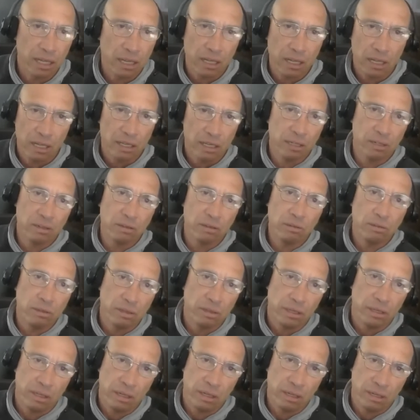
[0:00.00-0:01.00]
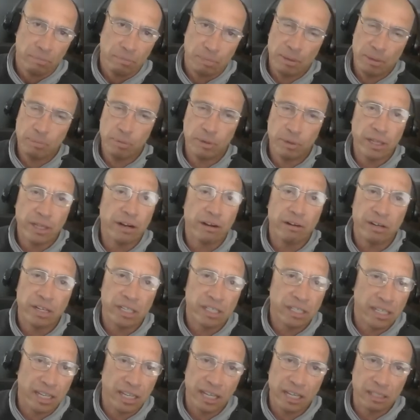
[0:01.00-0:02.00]
you know, people that are
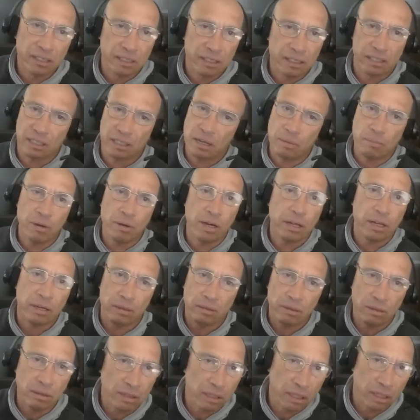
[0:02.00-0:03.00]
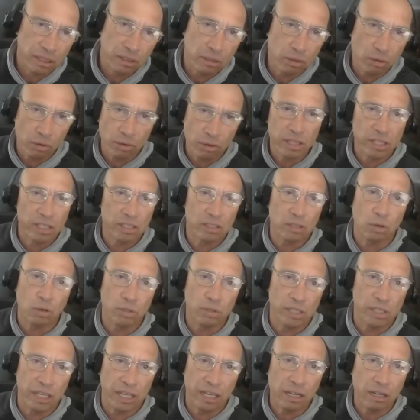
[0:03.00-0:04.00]
intense and come on, let's go to this
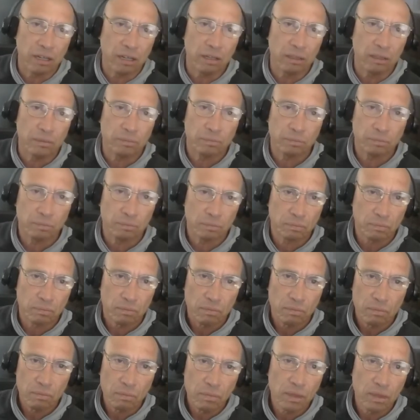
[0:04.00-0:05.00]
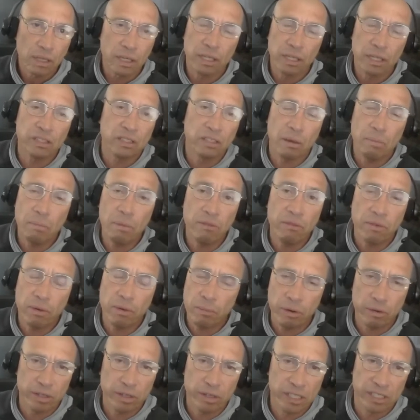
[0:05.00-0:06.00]
hotel. And some of
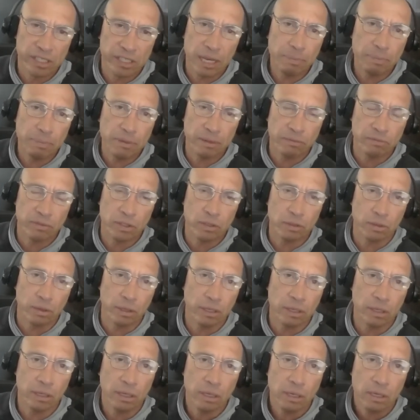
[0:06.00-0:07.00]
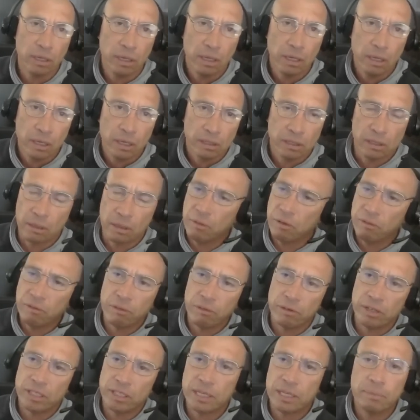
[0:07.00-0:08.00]
them are receptive to it. Some of them
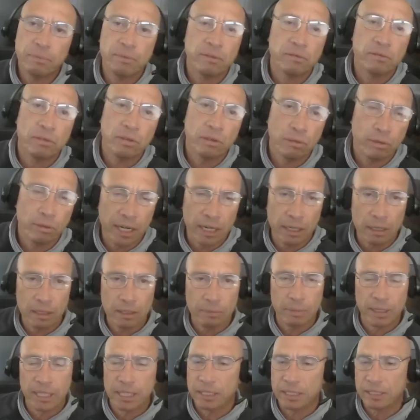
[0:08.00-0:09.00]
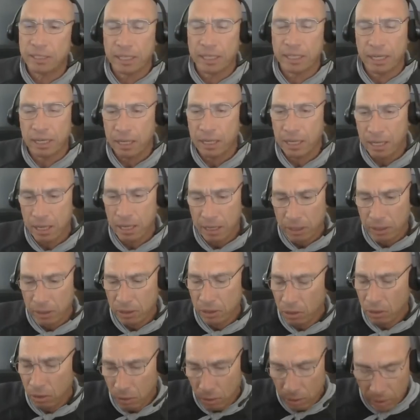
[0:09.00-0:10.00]
are receptive to it because they,
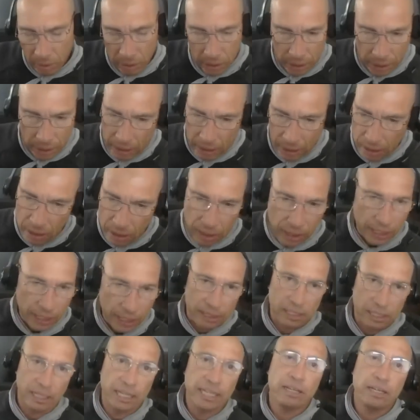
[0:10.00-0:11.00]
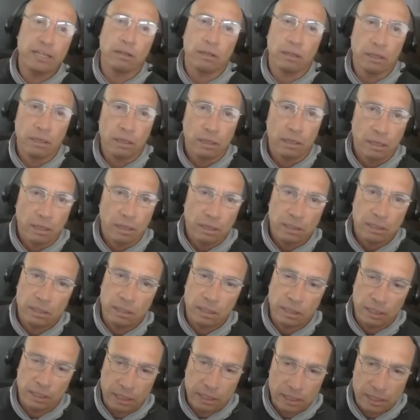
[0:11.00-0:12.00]
you know, it's legal
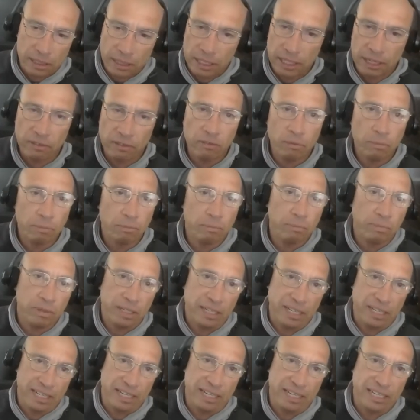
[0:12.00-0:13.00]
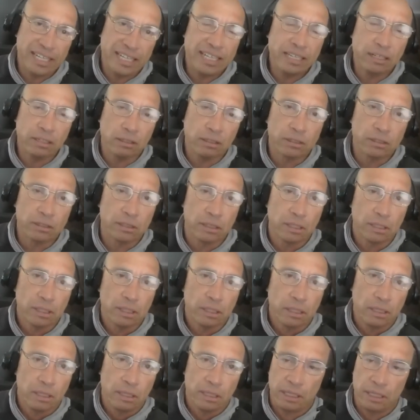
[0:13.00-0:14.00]
to give them needles.
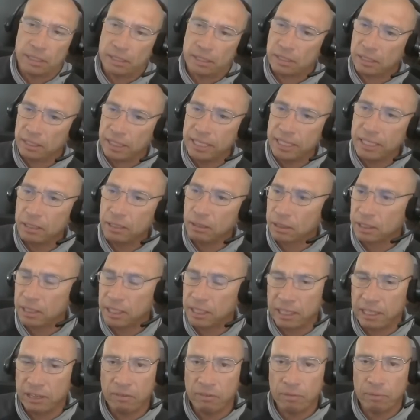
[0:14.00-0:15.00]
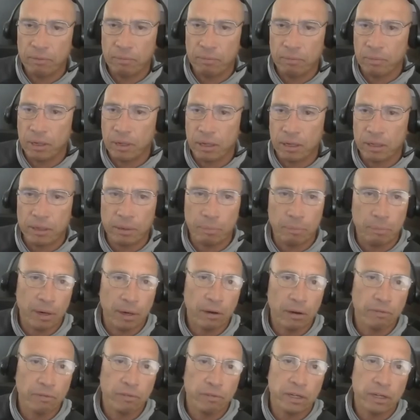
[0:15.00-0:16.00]
It's legal to give them the
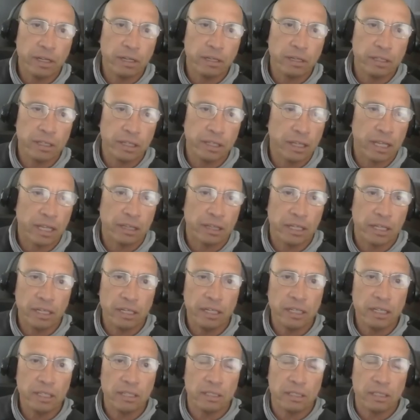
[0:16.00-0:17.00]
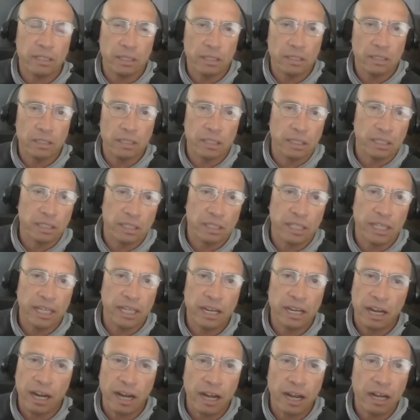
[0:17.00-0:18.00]
paraphernalia that they need to
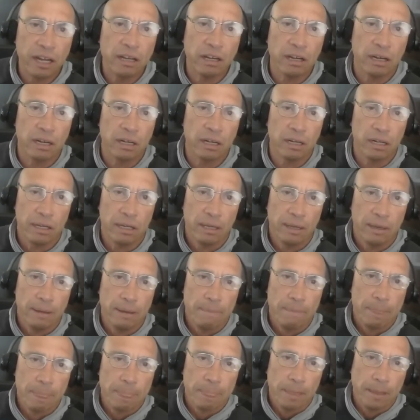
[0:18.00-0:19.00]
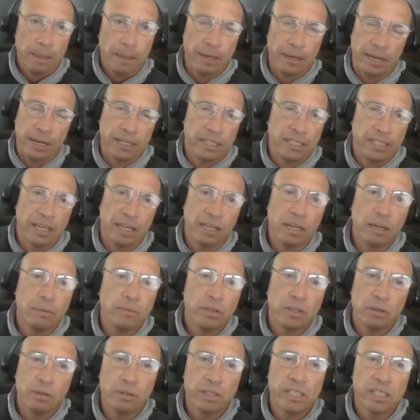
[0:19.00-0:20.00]
get high on. And I tell them,
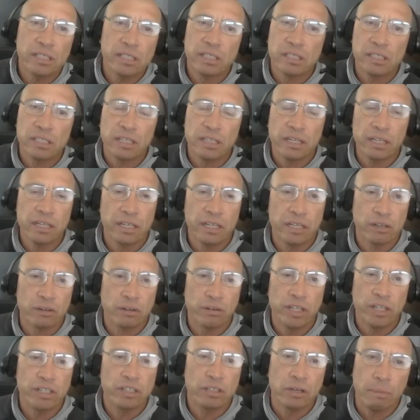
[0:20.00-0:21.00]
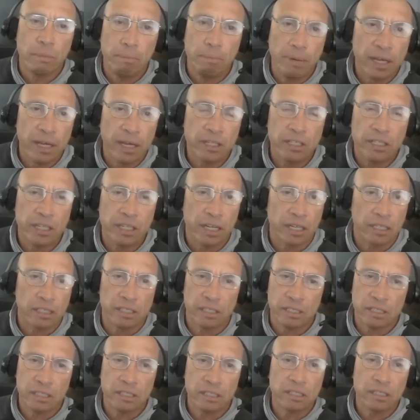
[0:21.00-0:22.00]
you know, this is going to increase your bed checks.
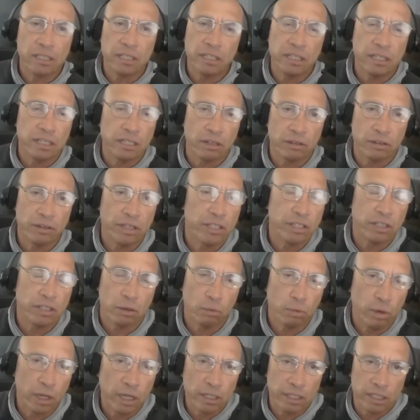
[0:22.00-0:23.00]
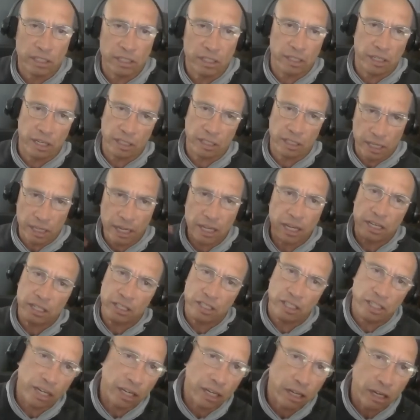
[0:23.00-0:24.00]
This is going to increase your wellness checks. I got to
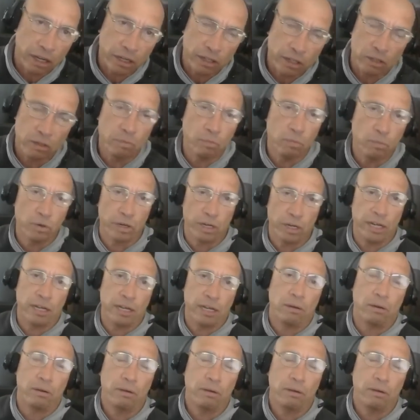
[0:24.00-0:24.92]
check on you more now,